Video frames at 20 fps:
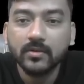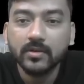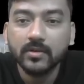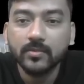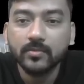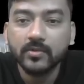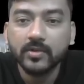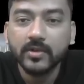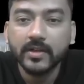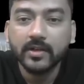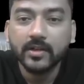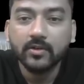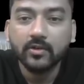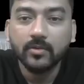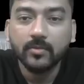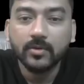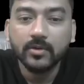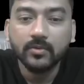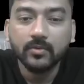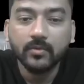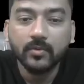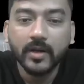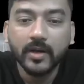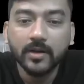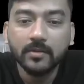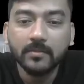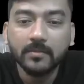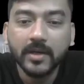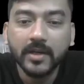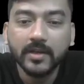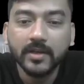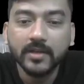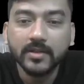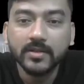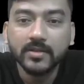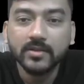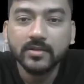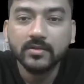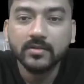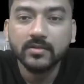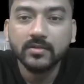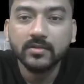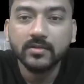you take common 1 minus